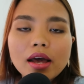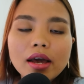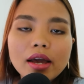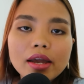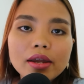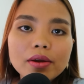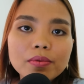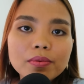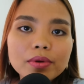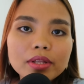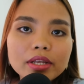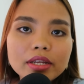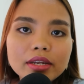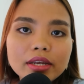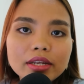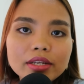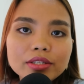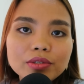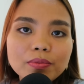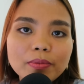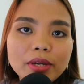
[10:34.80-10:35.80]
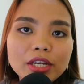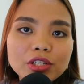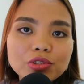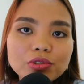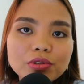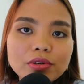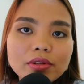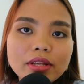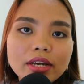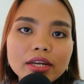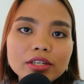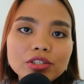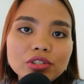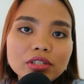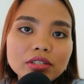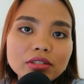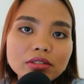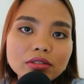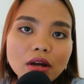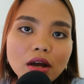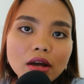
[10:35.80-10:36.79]
I really need to make sure that
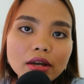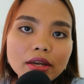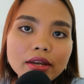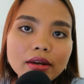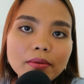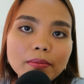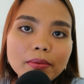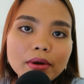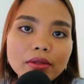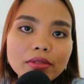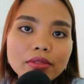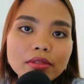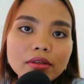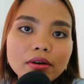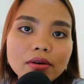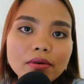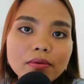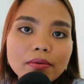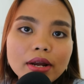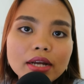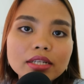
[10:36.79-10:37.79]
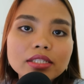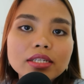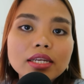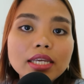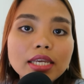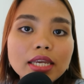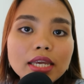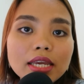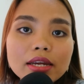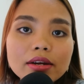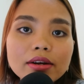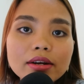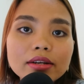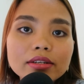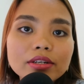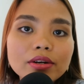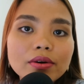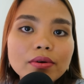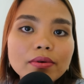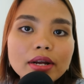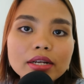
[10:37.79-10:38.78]
she's talking about the correct year
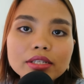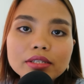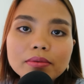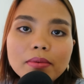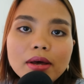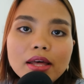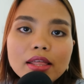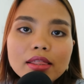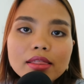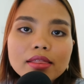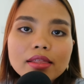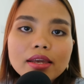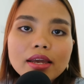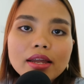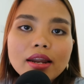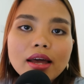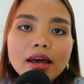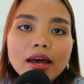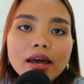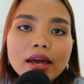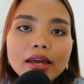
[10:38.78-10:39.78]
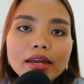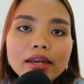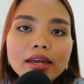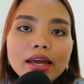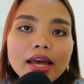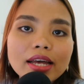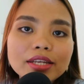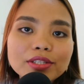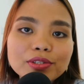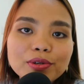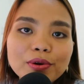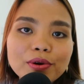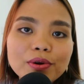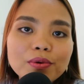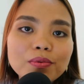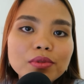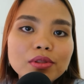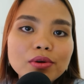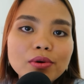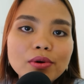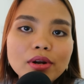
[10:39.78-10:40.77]
and correct month. Then I asked her
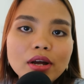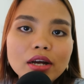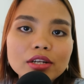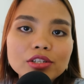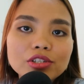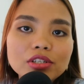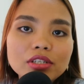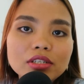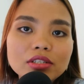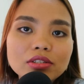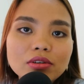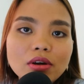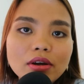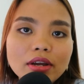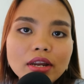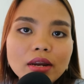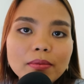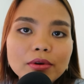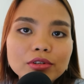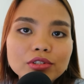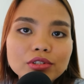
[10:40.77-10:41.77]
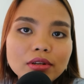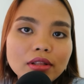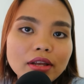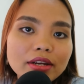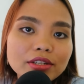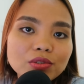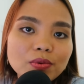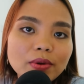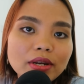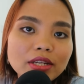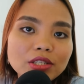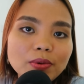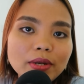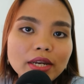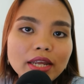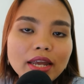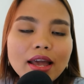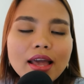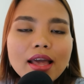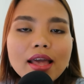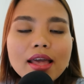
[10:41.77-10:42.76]
whether or not she's talking about July
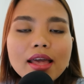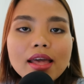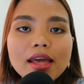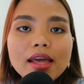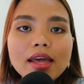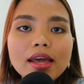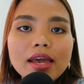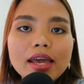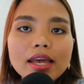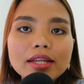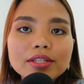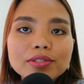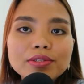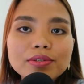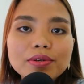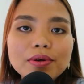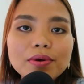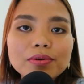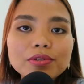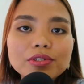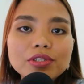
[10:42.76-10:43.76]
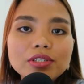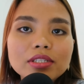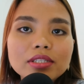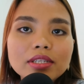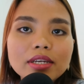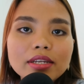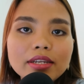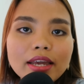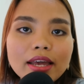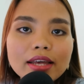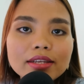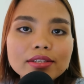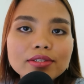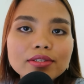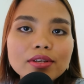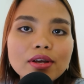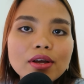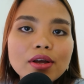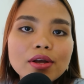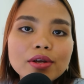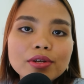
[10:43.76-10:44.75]
2020. And so she said
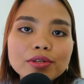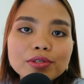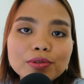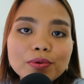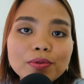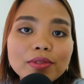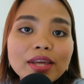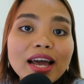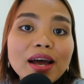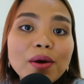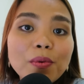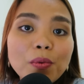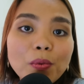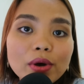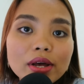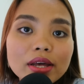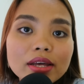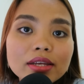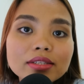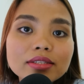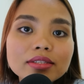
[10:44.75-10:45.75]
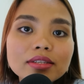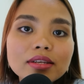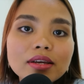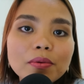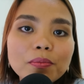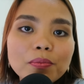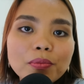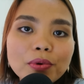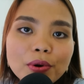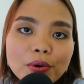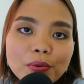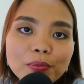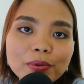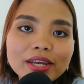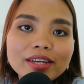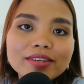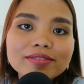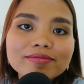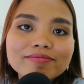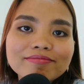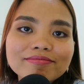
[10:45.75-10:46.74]
yes. So that was
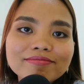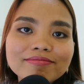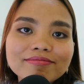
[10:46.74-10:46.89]
probing.